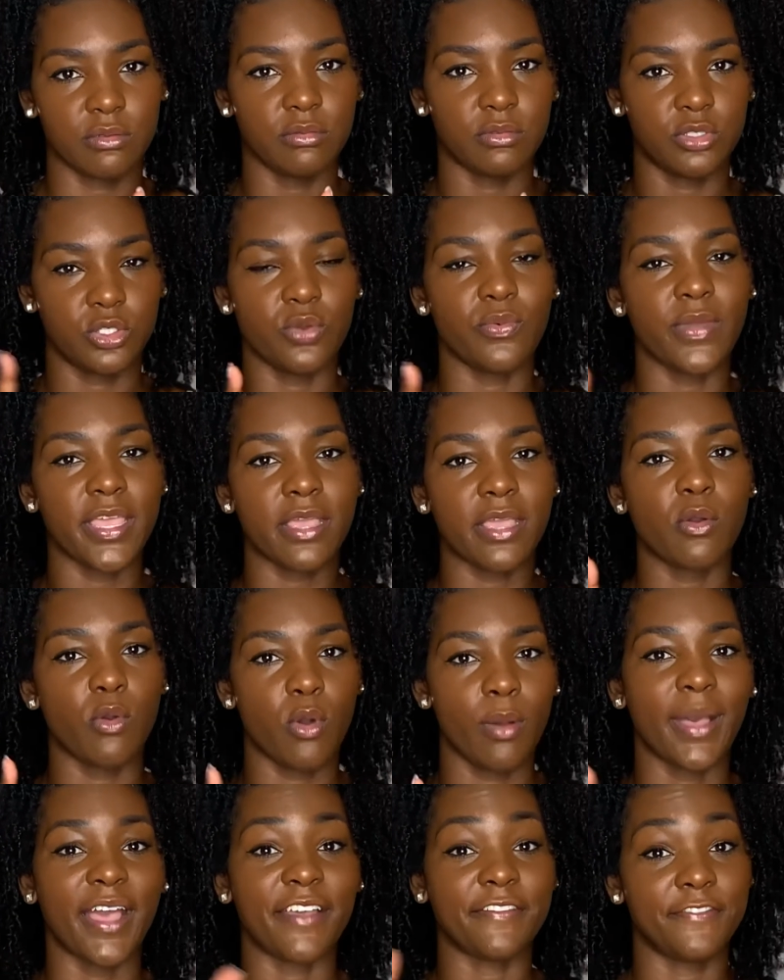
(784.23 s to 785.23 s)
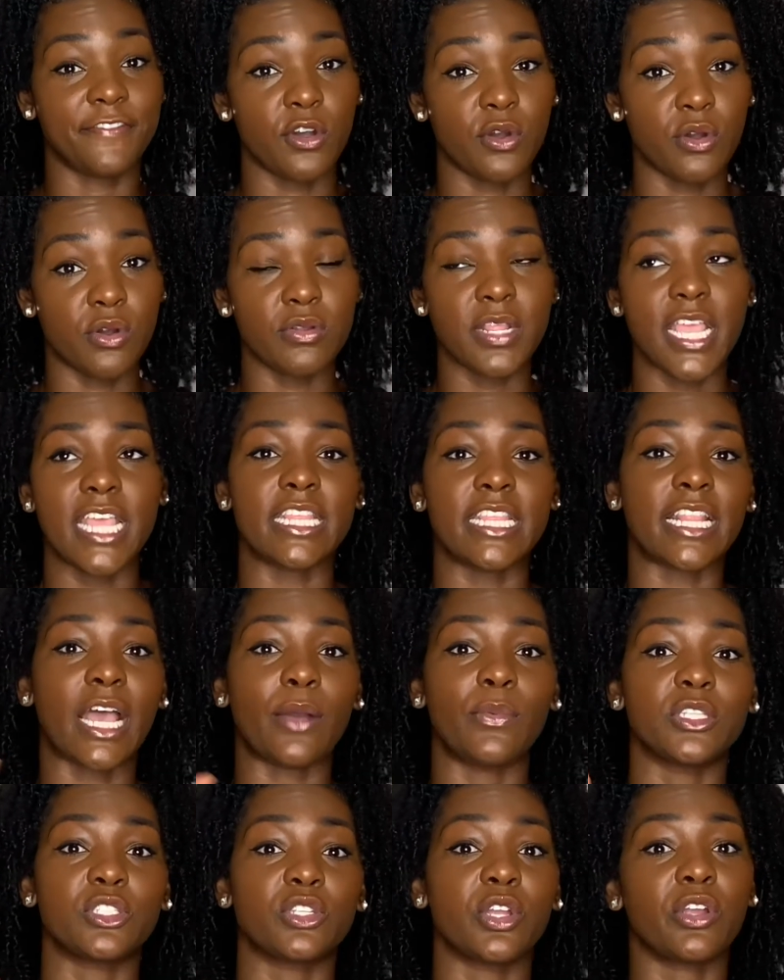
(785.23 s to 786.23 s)
doing on my phone, and then I
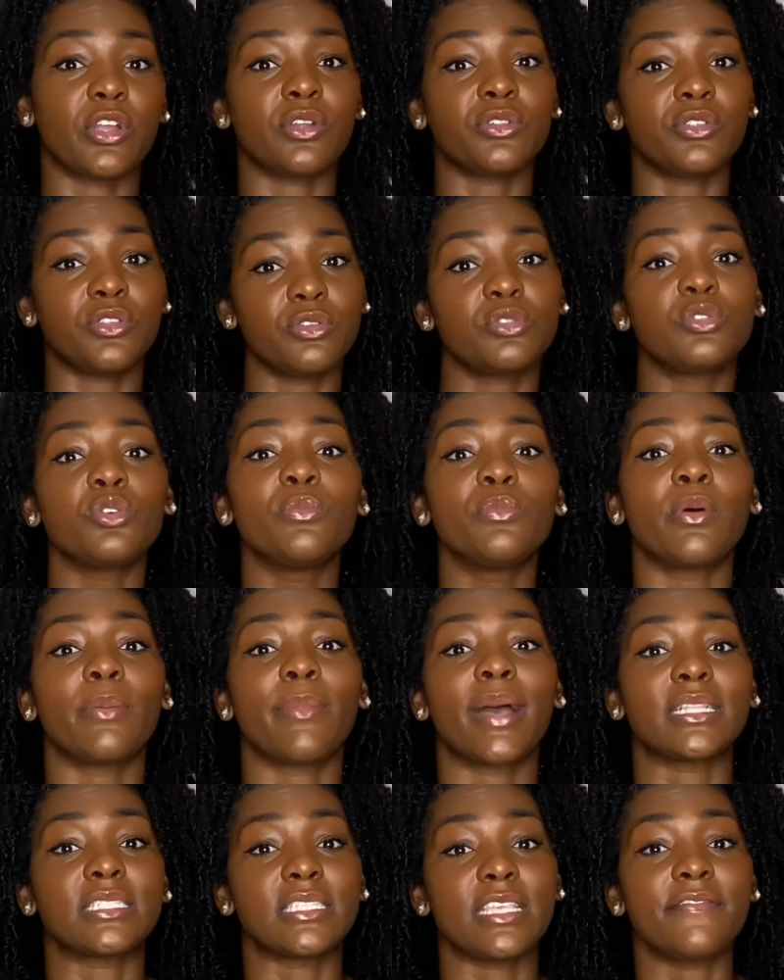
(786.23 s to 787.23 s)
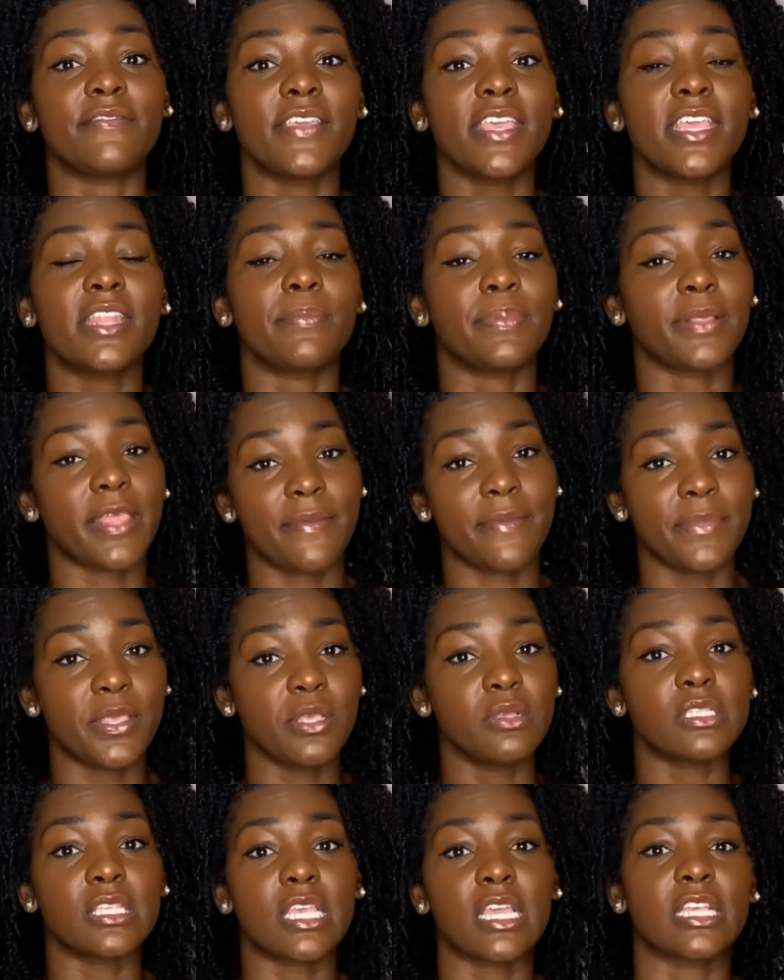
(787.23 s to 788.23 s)
would turn YouTube on my TV to play
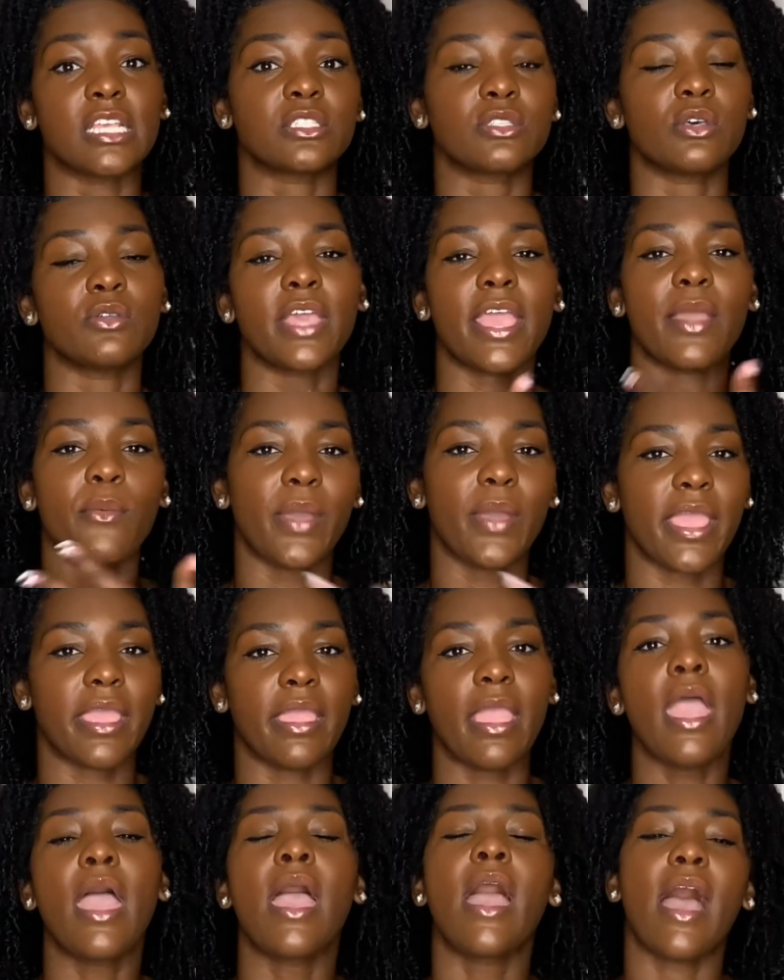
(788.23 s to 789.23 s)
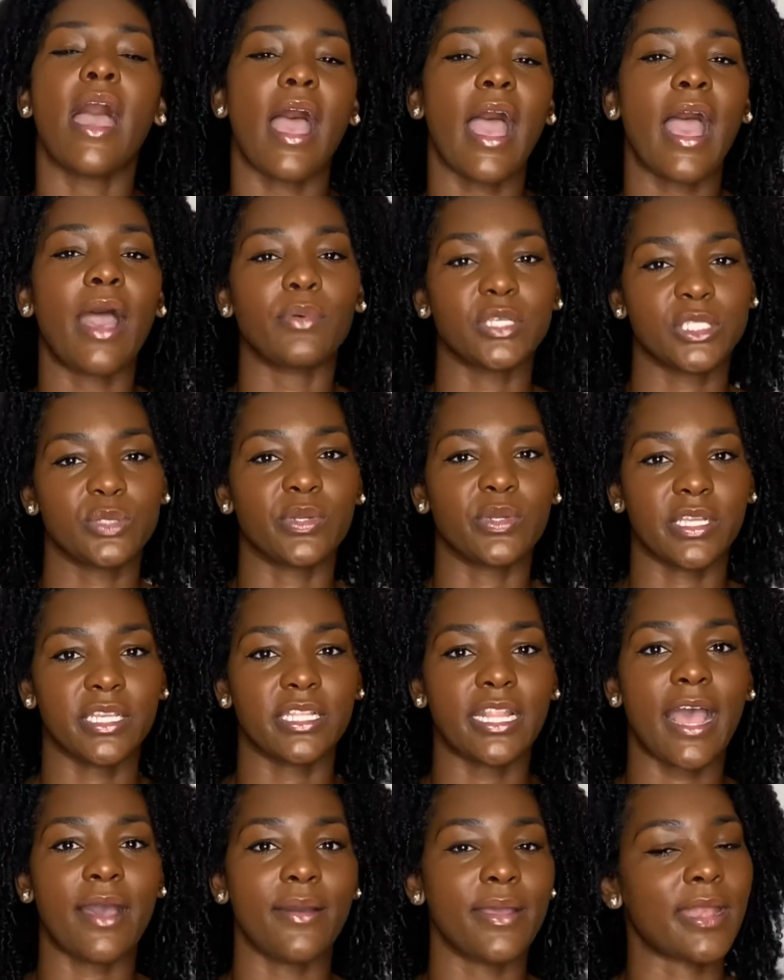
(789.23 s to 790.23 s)
music, and so that way I was working
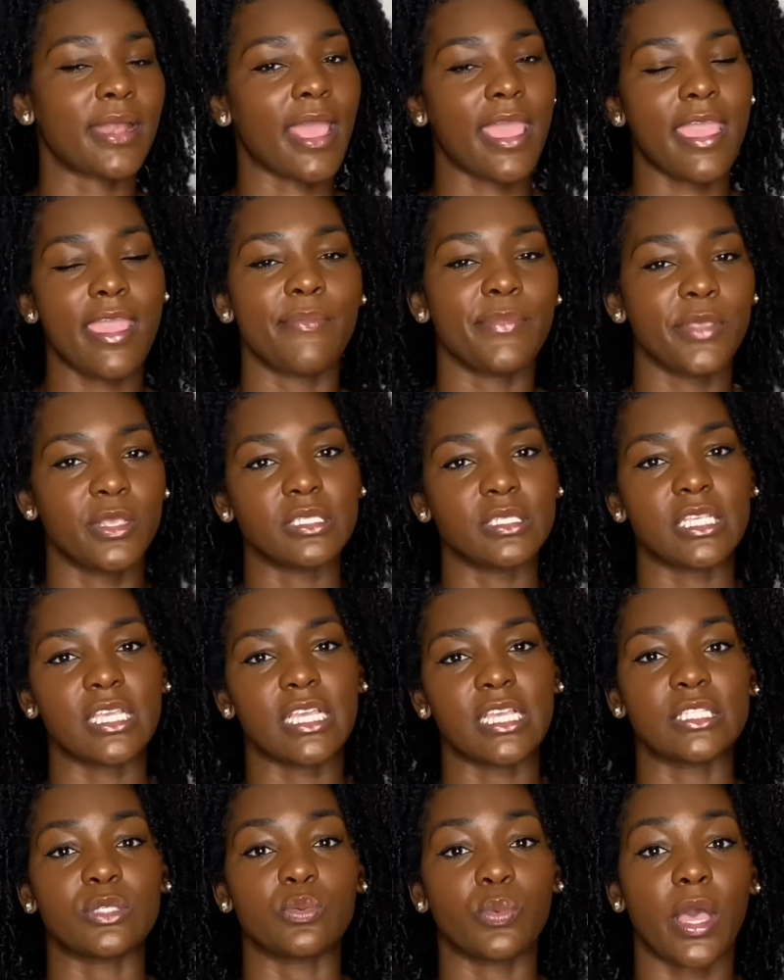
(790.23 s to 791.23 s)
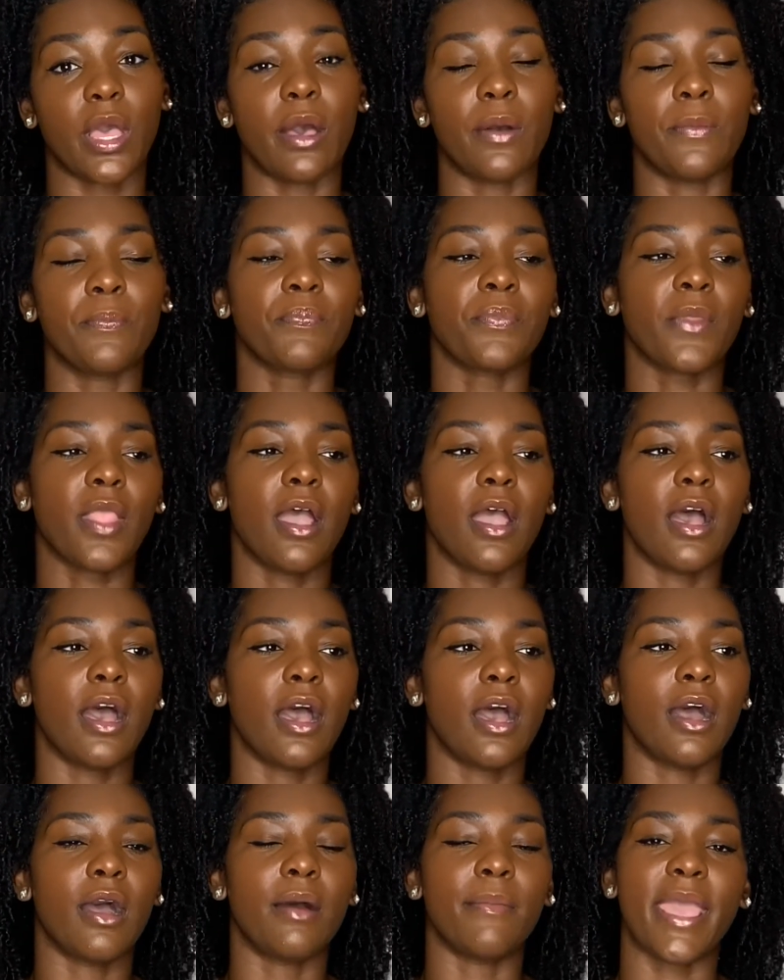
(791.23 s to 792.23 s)
out and I had music as well.
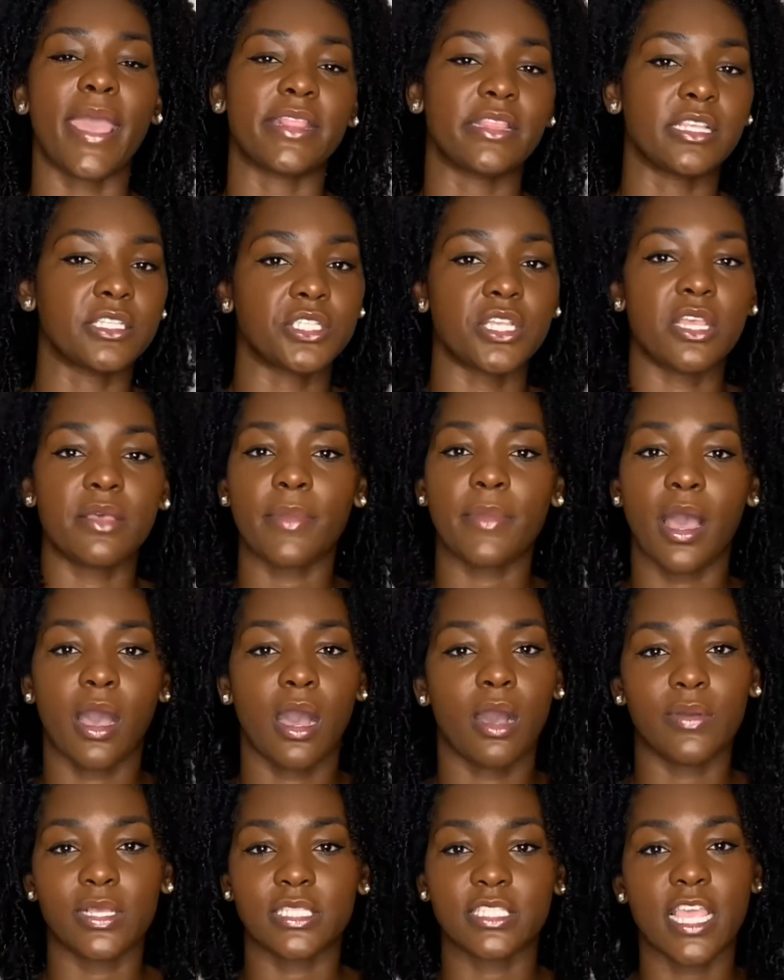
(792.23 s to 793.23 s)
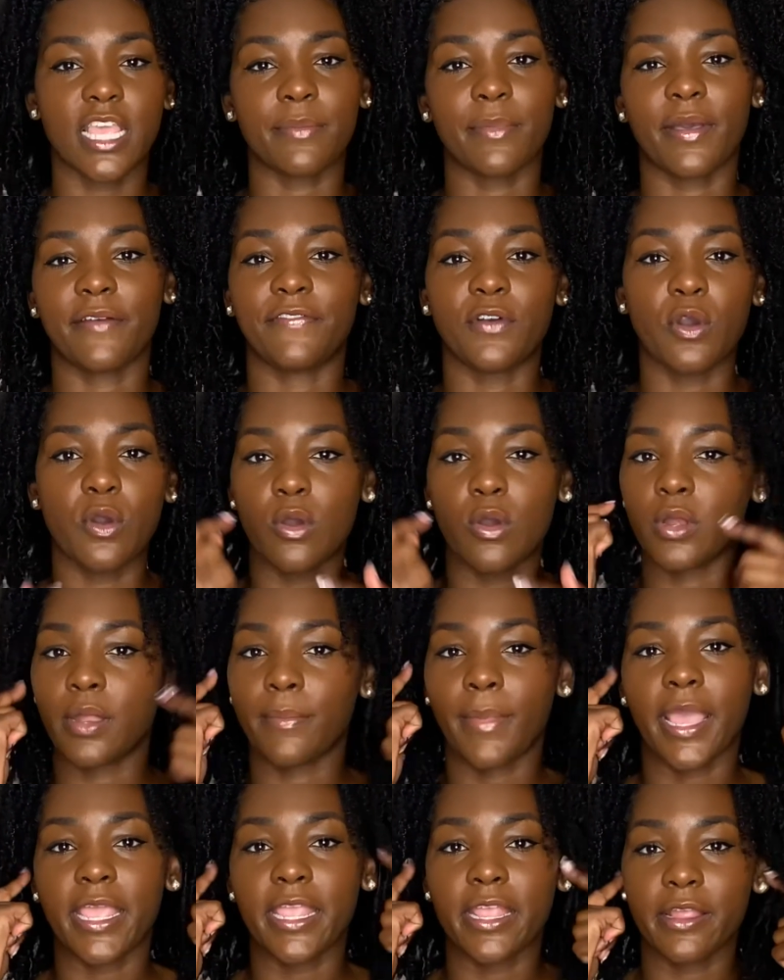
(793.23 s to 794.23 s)
At the gym, I always take my phone and
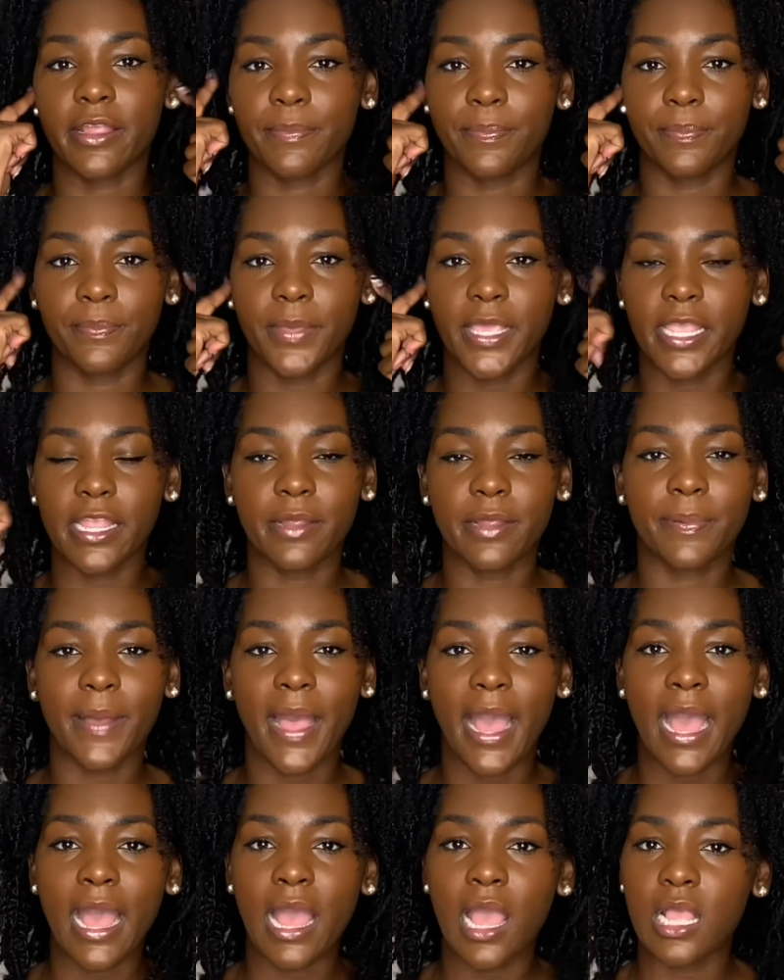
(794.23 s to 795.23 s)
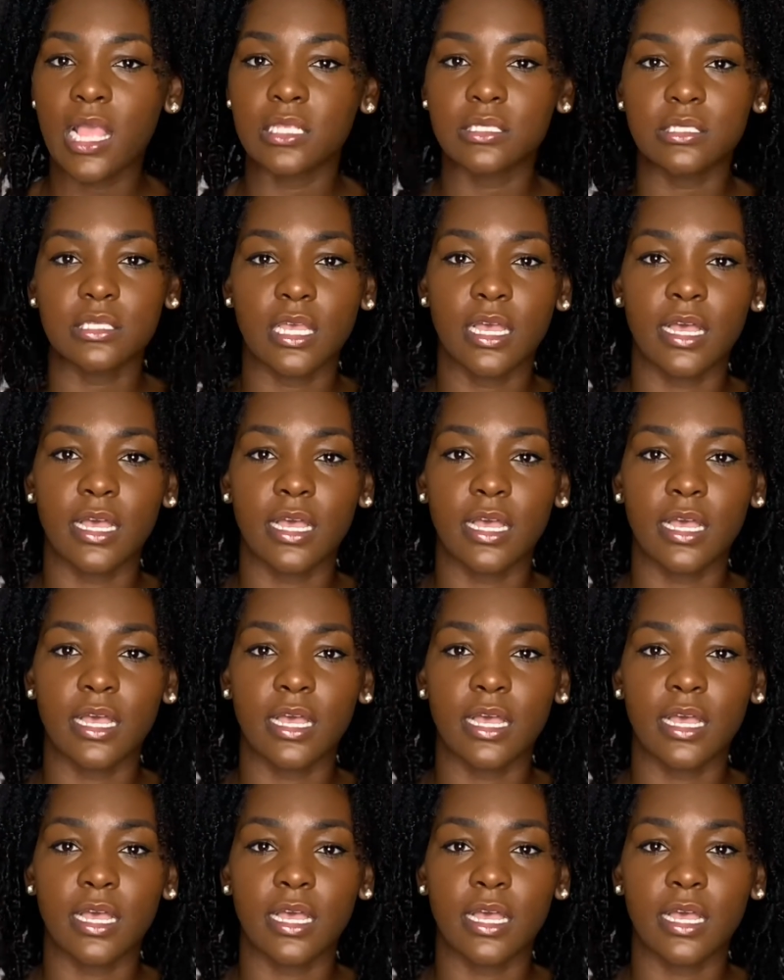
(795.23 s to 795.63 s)
my AirPods